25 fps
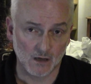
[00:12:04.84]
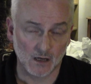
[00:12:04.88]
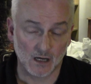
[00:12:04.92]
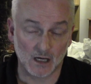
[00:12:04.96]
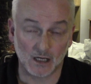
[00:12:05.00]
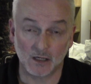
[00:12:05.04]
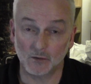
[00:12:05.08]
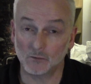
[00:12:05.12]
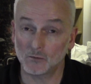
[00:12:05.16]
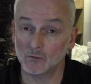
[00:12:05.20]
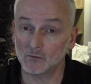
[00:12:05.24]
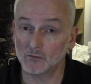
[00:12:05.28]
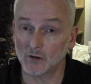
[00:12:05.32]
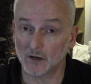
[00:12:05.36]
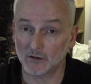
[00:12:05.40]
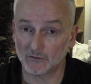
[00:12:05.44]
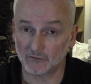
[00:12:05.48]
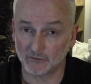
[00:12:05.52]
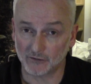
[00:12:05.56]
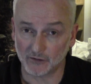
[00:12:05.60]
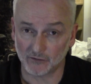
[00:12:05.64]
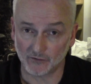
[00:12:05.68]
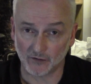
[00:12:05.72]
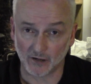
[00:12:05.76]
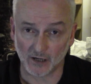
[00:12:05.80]
And it will run
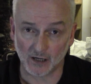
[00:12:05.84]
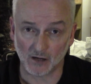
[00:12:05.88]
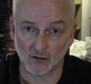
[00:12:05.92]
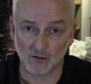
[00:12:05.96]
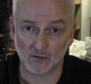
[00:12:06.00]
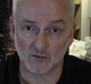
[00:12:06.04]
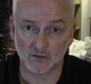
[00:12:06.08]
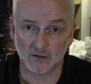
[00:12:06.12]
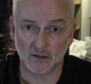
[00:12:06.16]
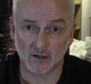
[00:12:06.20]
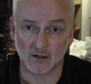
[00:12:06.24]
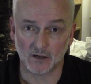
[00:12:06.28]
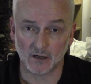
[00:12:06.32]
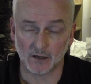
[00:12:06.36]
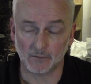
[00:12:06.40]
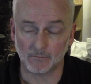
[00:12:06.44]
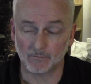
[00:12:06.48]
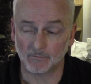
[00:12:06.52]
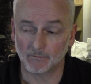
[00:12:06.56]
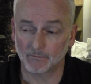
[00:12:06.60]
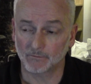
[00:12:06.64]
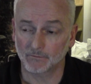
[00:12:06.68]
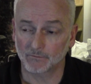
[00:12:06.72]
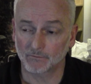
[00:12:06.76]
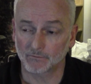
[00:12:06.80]
for a very long time.
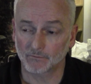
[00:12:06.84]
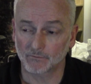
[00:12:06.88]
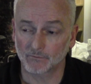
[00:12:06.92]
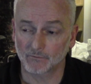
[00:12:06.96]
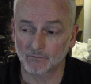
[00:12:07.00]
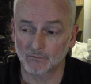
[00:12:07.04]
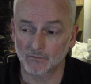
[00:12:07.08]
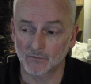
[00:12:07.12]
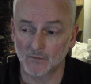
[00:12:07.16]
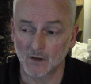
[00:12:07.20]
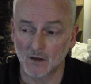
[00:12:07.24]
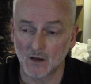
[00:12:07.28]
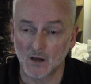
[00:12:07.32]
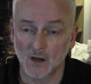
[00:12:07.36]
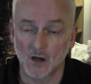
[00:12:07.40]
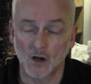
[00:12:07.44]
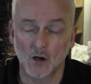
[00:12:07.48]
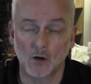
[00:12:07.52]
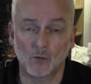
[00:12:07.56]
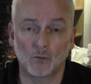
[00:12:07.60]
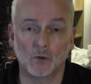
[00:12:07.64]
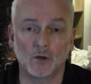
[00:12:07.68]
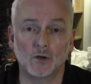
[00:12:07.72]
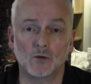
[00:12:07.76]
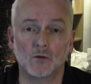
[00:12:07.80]

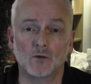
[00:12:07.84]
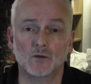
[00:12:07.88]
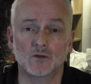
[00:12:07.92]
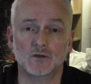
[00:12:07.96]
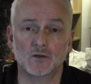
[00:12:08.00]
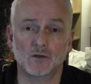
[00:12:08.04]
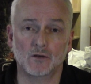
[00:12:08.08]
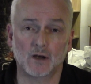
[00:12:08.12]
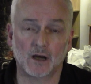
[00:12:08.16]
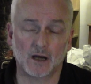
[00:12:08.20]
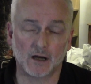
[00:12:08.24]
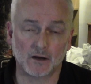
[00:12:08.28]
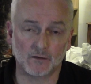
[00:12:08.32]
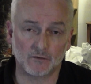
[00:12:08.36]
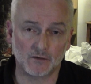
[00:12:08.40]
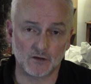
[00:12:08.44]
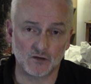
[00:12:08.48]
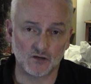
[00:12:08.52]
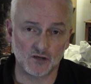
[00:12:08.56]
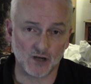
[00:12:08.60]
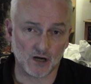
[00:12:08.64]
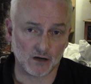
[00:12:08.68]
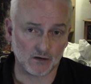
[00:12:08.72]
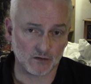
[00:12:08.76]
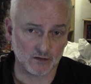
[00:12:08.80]
We also have the
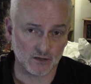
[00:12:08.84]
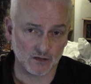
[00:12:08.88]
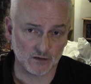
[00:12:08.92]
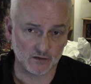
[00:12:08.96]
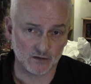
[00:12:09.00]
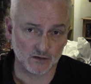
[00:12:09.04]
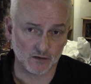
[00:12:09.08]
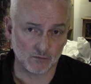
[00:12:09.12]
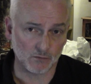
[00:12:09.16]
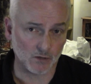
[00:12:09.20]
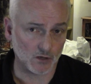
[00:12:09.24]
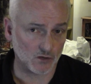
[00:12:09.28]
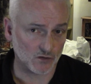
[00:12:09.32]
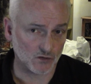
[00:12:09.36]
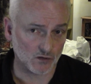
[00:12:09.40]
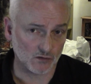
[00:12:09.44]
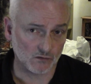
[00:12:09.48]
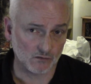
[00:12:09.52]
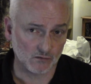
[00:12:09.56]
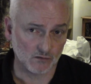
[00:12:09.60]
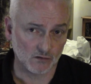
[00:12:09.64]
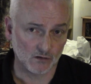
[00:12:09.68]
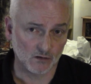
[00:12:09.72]
Charities Commission,